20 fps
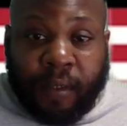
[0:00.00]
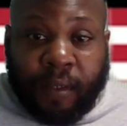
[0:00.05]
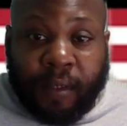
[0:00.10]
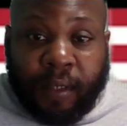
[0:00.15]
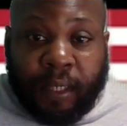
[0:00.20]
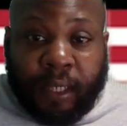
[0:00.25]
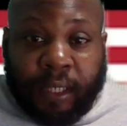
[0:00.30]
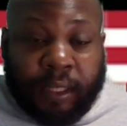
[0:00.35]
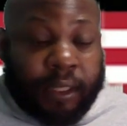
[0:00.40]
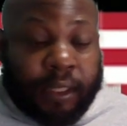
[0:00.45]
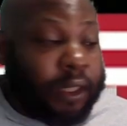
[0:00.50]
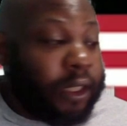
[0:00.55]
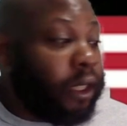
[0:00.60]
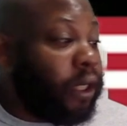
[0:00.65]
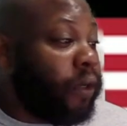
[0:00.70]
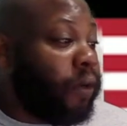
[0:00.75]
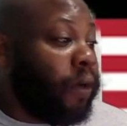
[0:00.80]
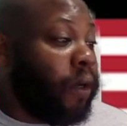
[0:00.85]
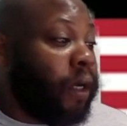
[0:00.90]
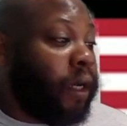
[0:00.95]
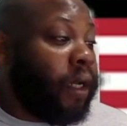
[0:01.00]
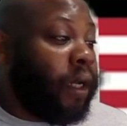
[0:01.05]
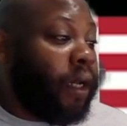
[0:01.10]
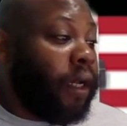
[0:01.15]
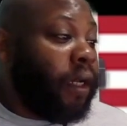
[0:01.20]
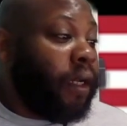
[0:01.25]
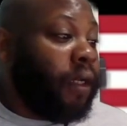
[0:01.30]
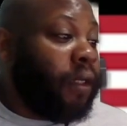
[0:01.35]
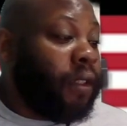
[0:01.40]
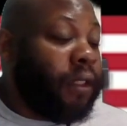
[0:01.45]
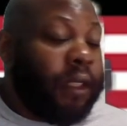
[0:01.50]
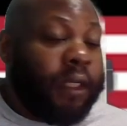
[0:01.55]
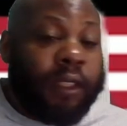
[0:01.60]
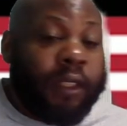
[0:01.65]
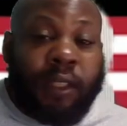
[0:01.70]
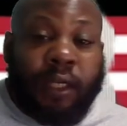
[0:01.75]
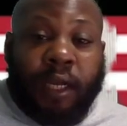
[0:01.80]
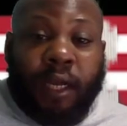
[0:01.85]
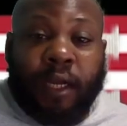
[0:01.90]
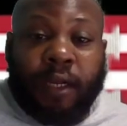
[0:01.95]
Until shit
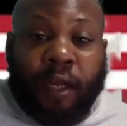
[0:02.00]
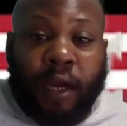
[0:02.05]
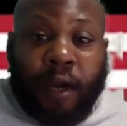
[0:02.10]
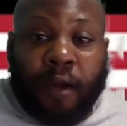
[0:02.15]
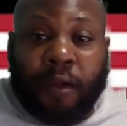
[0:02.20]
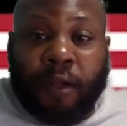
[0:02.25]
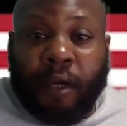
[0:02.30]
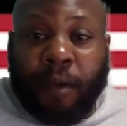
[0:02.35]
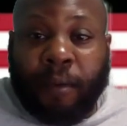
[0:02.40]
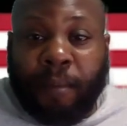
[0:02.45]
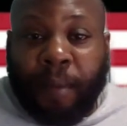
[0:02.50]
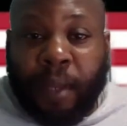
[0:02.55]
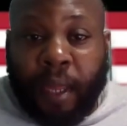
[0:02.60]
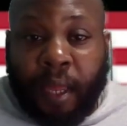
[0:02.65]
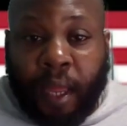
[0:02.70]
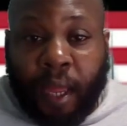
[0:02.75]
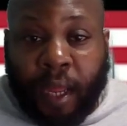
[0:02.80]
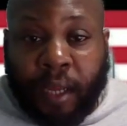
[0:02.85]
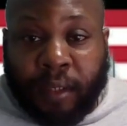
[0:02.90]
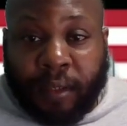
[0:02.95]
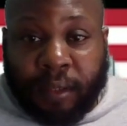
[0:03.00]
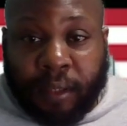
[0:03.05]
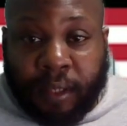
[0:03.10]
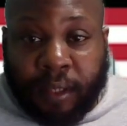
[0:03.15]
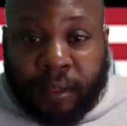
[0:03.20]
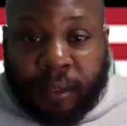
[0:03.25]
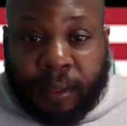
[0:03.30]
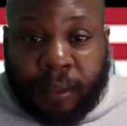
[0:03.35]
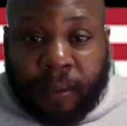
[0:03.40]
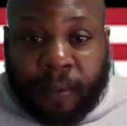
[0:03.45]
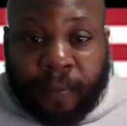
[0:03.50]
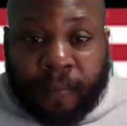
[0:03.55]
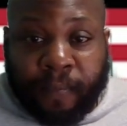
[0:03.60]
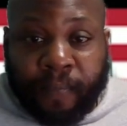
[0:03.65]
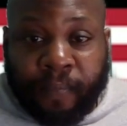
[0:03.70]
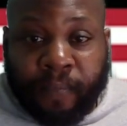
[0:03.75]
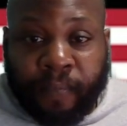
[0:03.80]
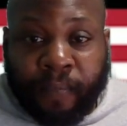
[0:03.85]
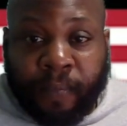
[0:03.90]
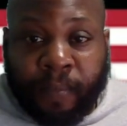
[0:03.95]
changed, our government hates us.
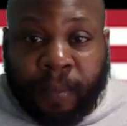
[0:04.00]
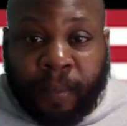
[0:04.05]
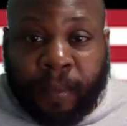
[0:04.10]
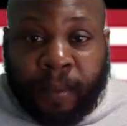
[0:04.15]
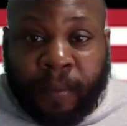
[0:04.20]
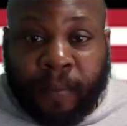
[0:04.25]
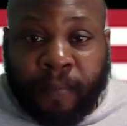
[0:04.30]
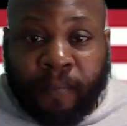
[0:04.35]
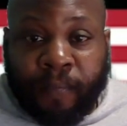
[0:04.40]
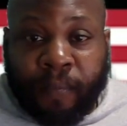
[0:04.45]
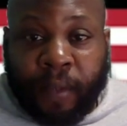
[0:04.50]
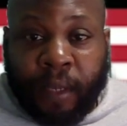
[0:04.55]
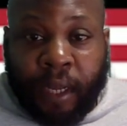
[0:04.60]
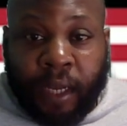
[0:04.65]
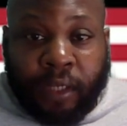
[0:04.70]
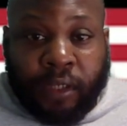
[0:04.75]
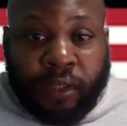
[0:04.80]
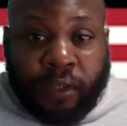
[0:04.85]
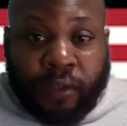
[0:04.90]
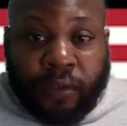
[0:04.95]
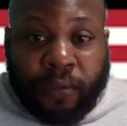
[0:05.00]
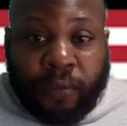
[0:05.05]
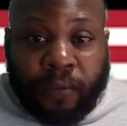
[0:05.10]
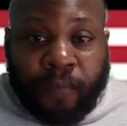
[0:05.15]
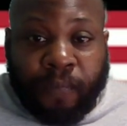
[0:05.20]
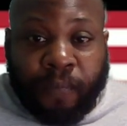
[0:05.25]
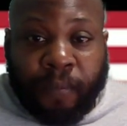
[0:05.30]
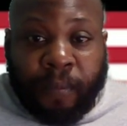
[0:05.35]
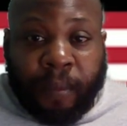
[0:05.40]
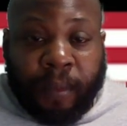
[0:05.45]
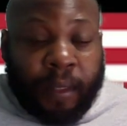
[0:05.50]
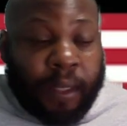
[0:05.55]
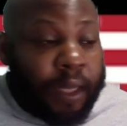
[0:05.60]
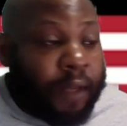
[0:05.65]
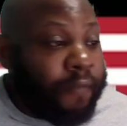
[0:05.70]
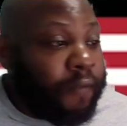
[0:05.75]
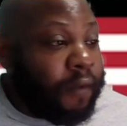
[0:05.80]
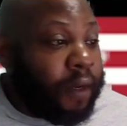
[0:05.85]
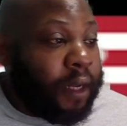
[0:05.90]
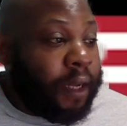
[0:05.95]
Hate you.
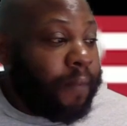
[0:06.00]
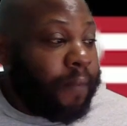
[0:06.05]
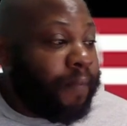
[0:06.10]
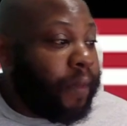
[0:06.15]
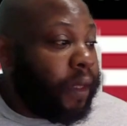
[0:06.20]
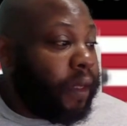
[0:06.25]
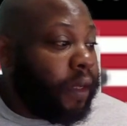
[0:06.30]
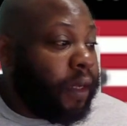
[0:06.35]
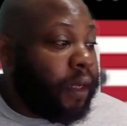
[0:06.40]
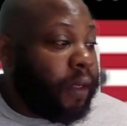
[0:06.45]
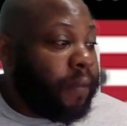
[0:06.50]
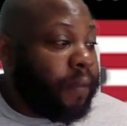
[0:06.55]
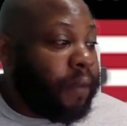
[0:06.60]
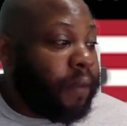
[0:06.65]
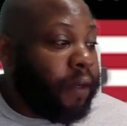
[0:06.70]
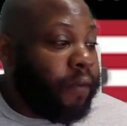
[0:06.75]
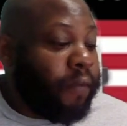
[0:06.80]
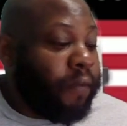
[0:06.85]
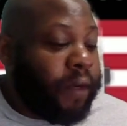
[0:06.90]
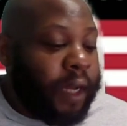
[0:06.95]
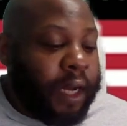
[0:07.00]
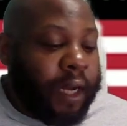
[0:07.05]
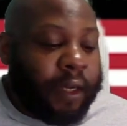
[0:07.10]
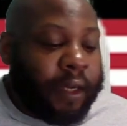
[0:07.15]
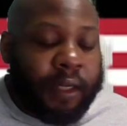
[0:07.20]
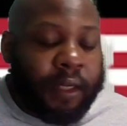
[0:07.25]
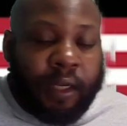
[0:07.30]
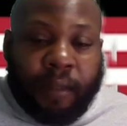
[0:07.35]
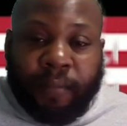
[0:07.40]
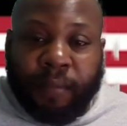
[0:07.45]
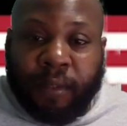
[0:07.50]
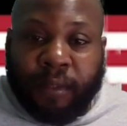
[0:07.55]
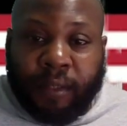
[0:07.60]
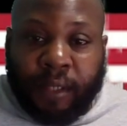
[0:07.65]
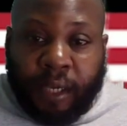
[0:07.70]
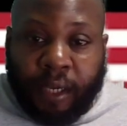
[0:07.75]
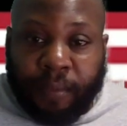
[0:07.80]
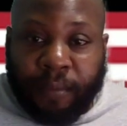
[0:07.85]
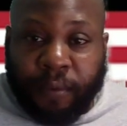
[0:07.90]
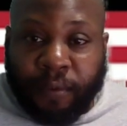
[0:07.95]
If you're not, and they will not come to
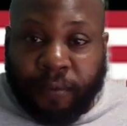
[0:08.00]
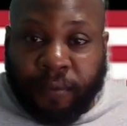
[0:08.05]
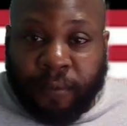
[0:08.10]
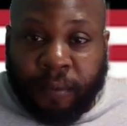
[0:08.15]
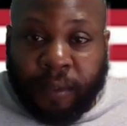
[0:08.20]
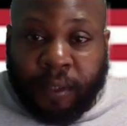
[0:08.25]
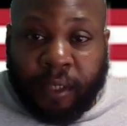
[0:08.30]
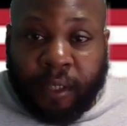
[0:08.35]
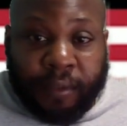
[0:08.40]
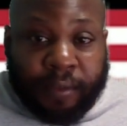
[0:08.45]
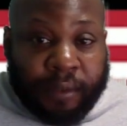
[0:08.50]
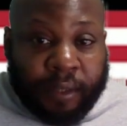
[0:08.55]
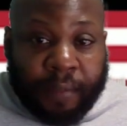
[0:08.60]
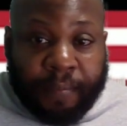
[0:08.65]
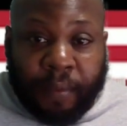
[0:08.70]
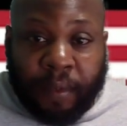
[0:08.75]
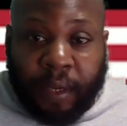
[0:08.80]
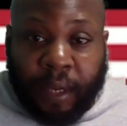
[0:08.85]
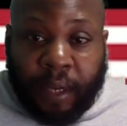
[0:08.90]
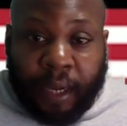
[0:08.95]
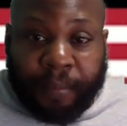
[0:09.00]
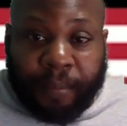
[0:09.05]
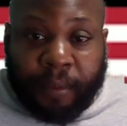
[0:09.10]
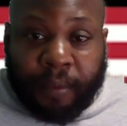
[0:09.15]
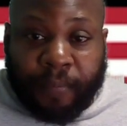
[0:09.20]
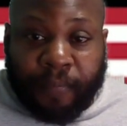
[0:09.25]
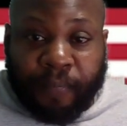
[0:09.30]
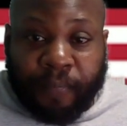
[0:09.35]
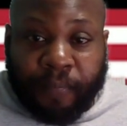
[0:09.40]
save you if something happened.